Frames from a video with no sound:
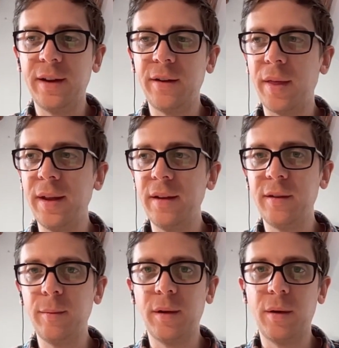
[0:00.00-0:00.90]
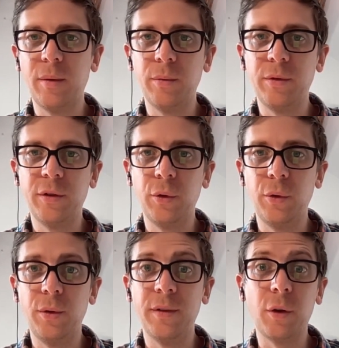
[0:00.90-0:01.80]
And I think similar
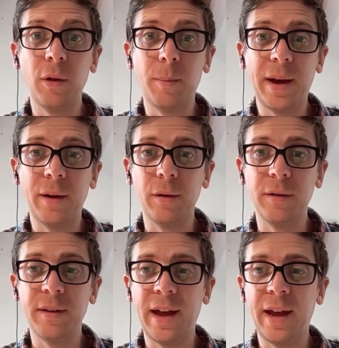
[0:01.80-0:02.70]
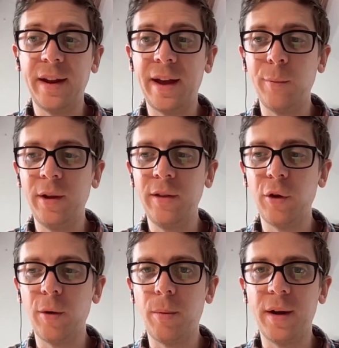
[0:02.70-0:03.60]
to solar panels and wind
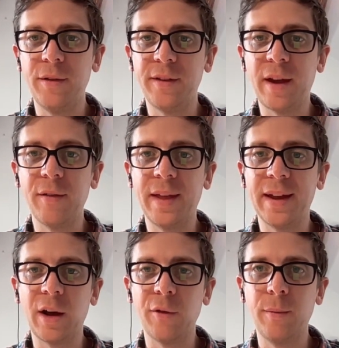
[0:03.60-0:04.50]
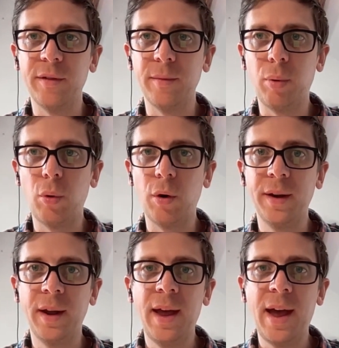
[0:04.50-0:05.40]
turbines, just having that government support